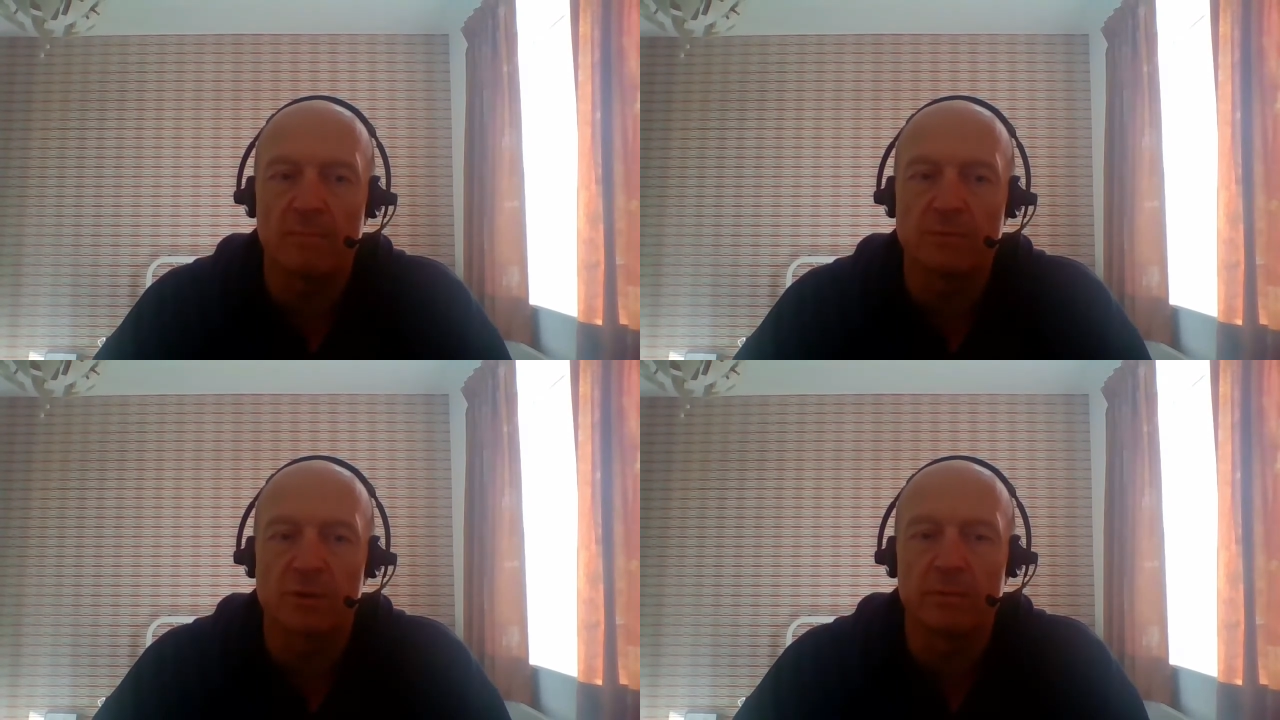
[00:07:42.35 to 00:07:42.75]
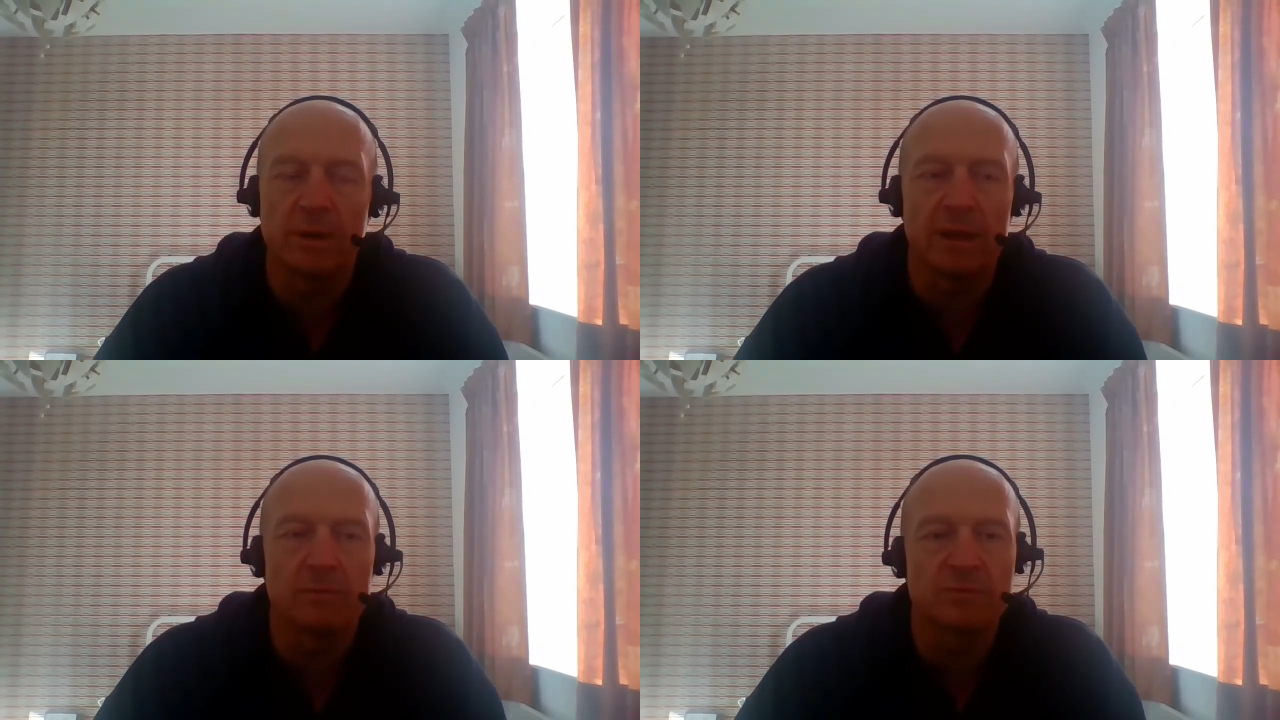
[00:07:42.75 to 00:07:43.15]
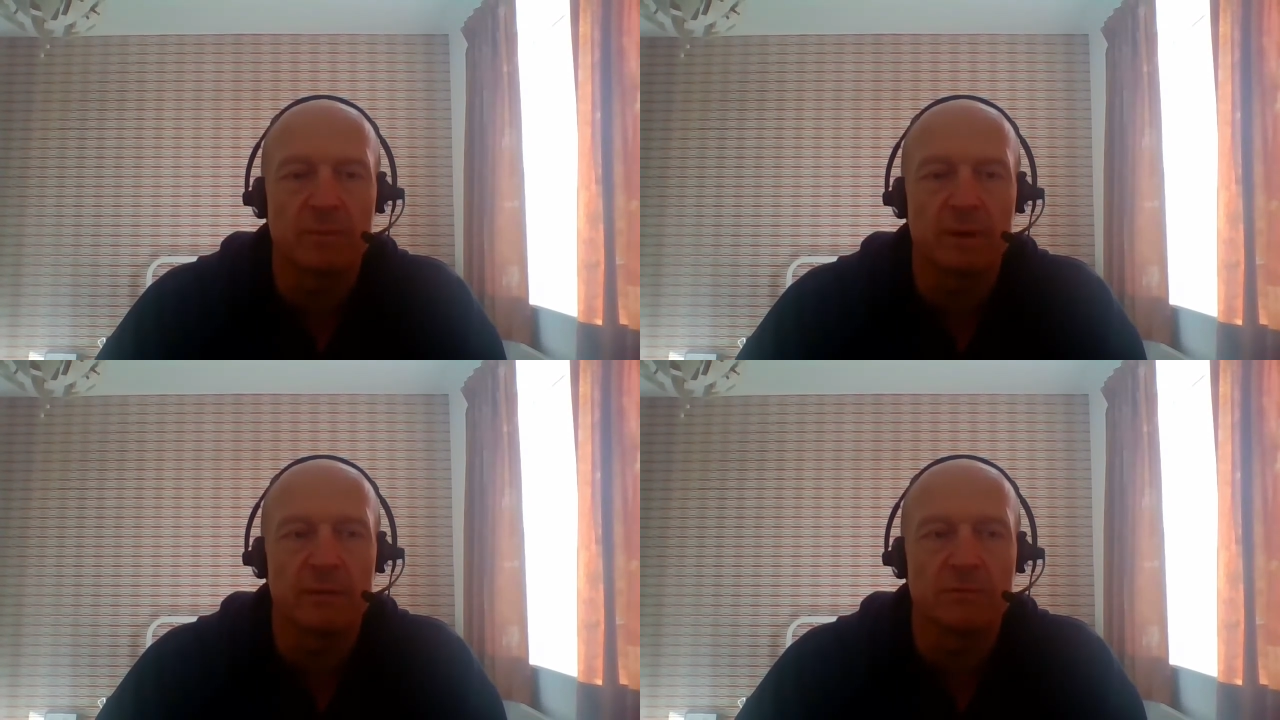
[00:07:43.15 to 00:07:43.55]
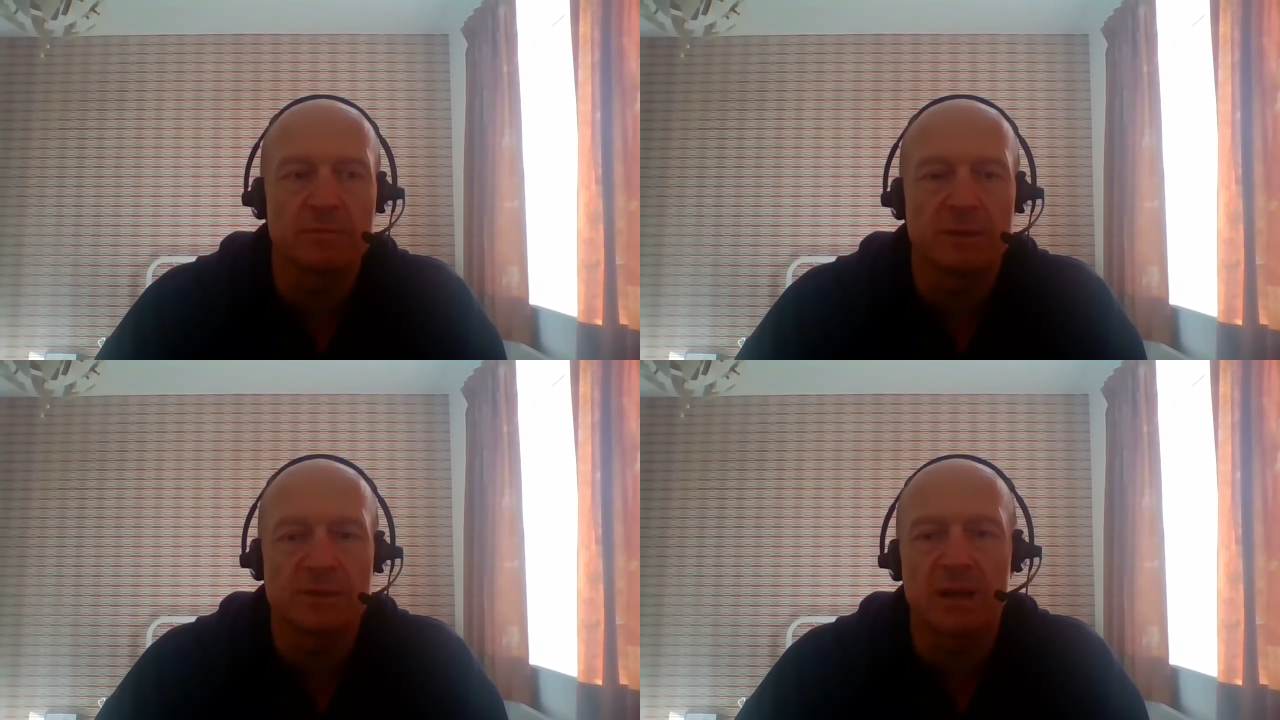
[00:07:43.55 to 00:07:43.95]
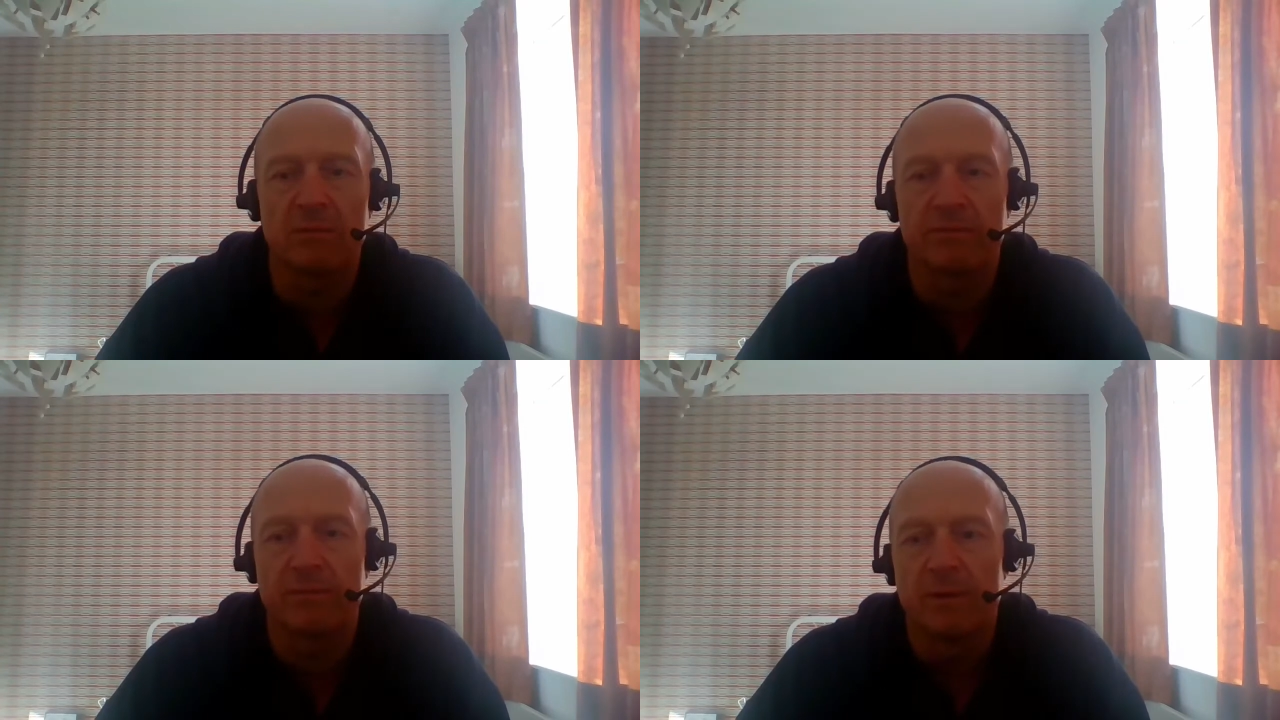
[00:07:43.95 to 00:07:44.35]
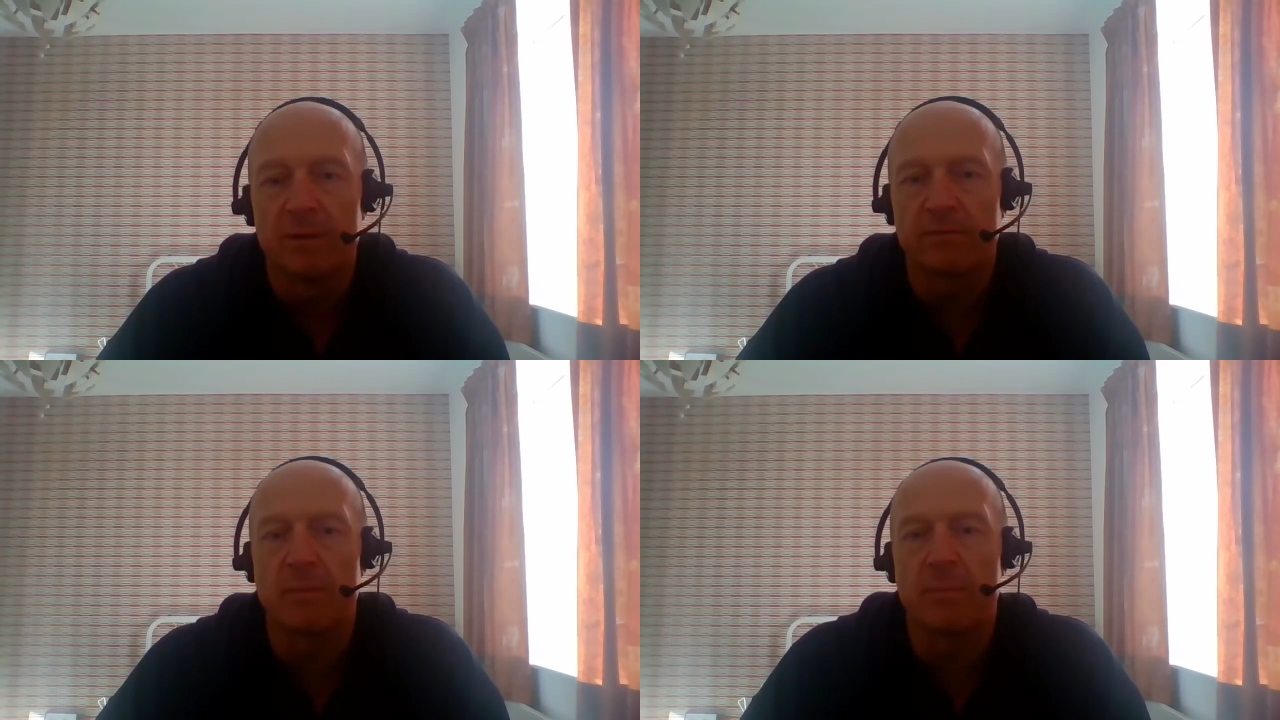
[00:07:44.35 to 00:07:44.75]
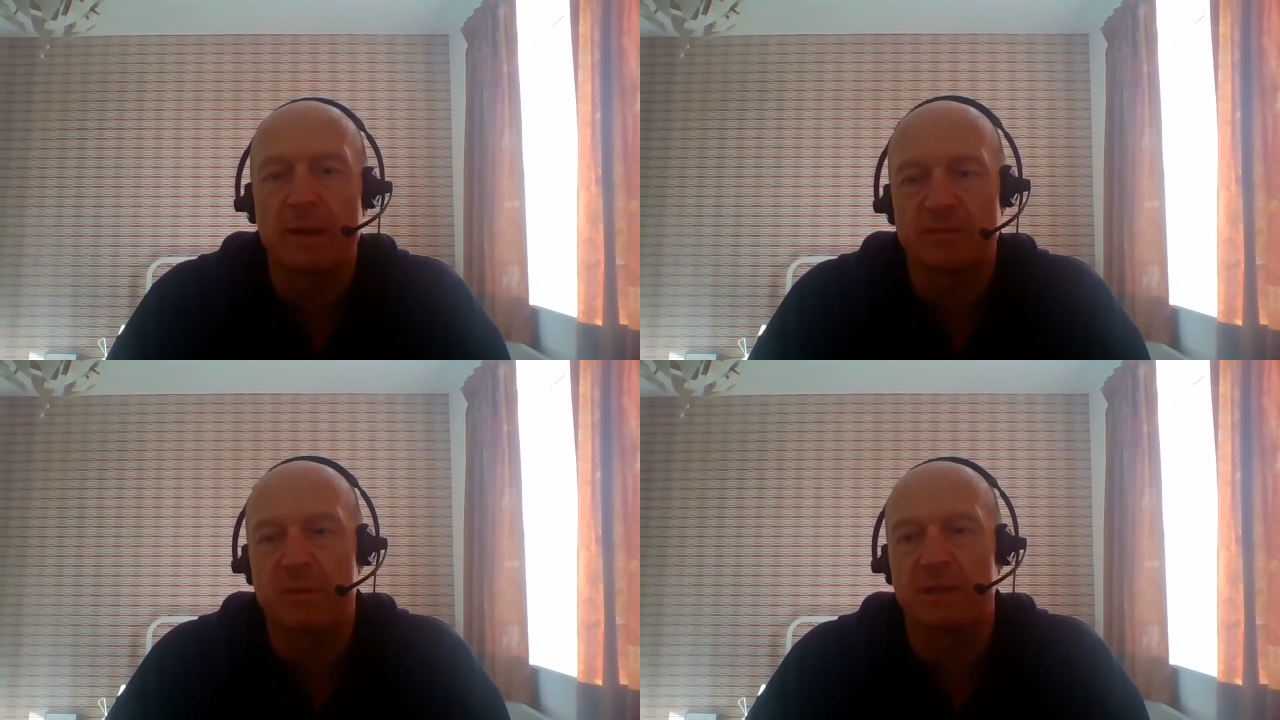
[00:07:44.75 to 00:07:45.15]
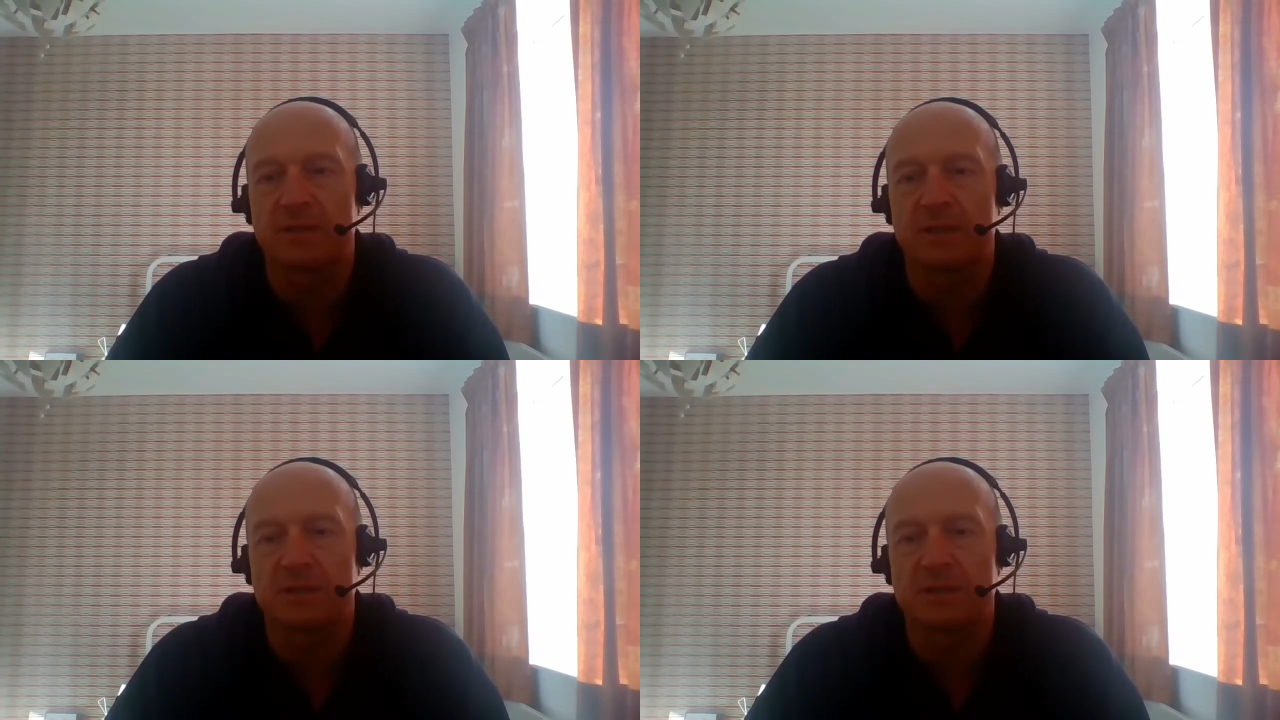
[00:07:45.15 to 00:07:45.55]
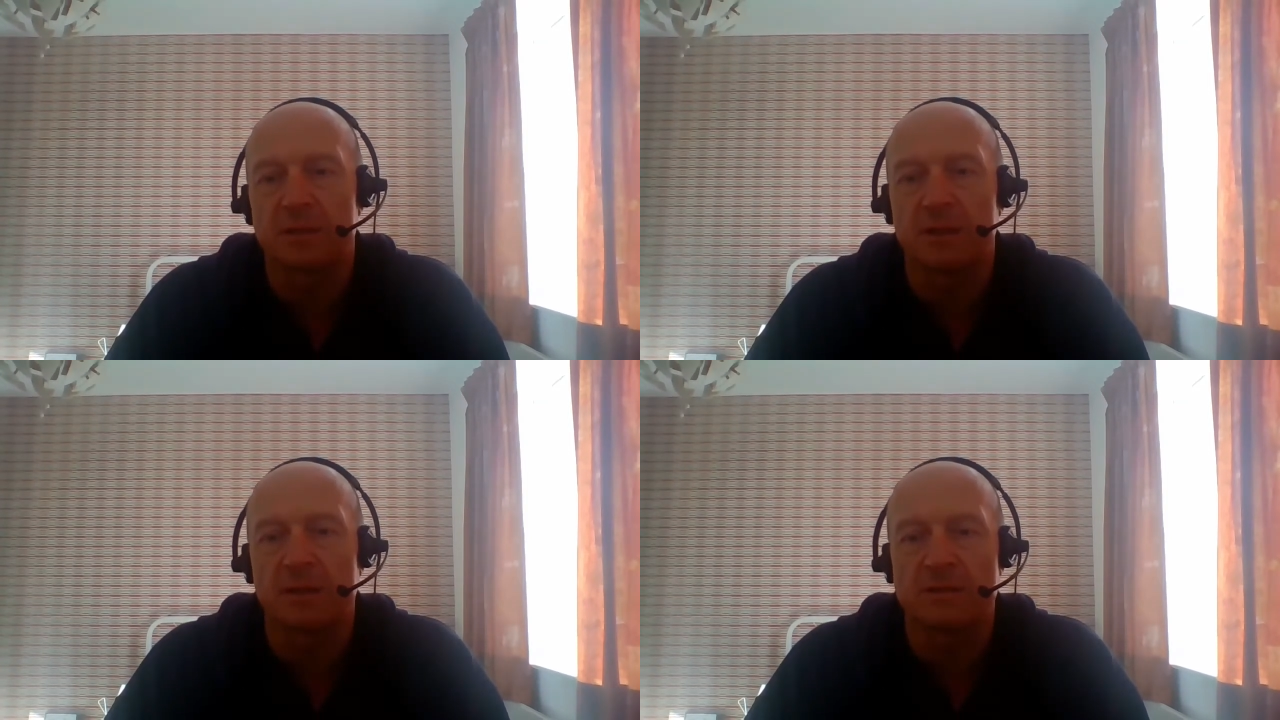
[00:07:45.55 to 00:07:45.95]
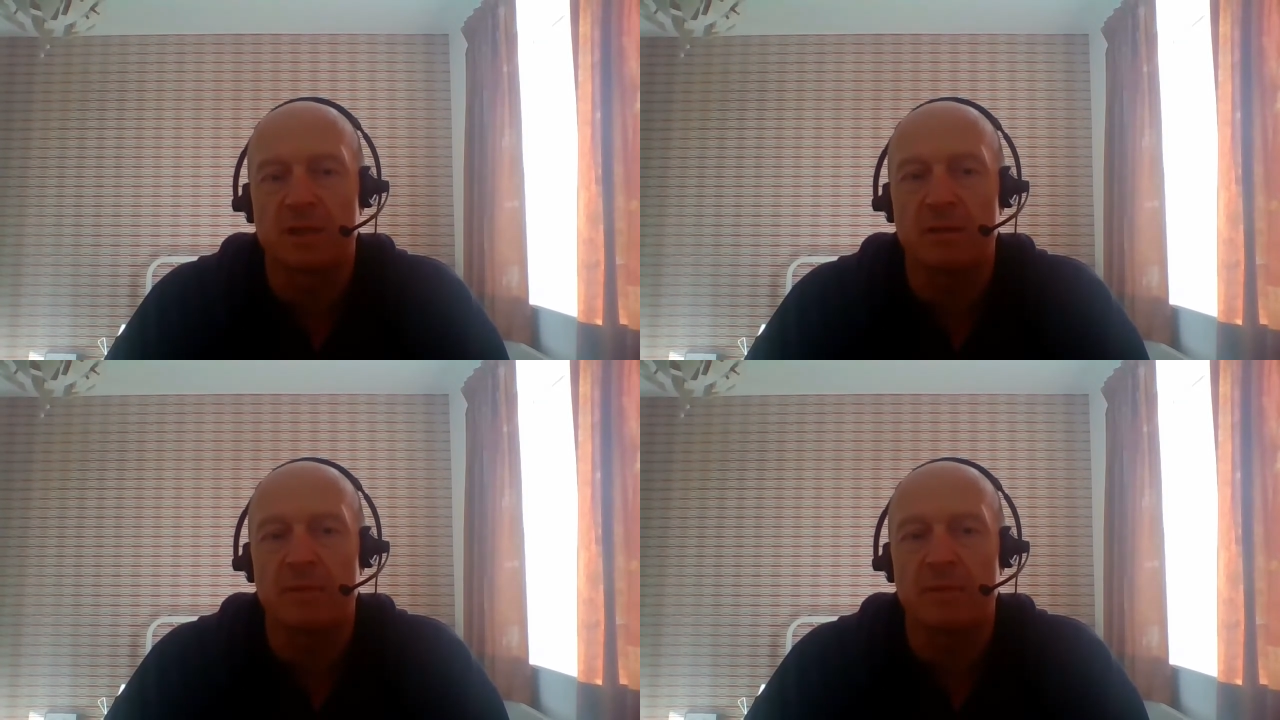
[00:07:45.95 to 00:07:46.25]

So it was myself from a best practice team,